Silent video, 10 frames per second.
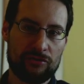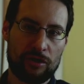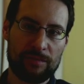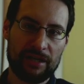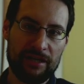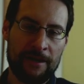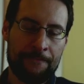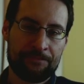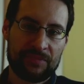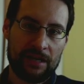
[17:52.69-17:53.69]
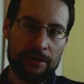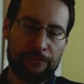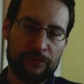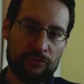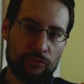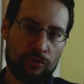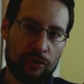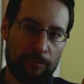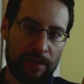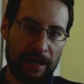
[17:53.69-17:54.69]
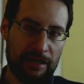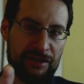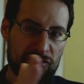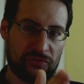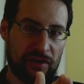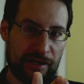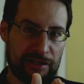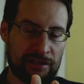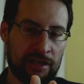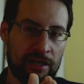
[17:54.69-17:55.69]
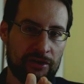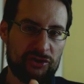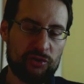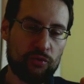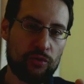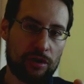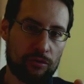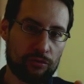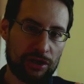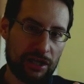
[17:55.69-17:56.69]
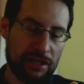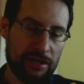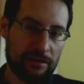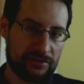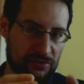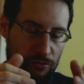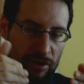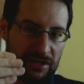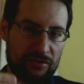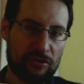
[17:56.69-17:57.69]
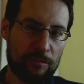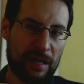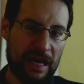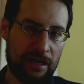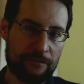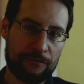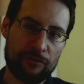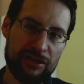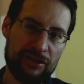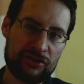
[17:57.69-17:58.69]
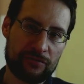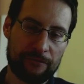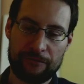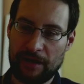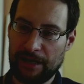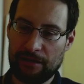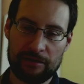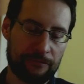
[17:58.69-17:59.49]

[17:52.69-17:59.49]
Normally, if you compile each file, you only run compiler for each file.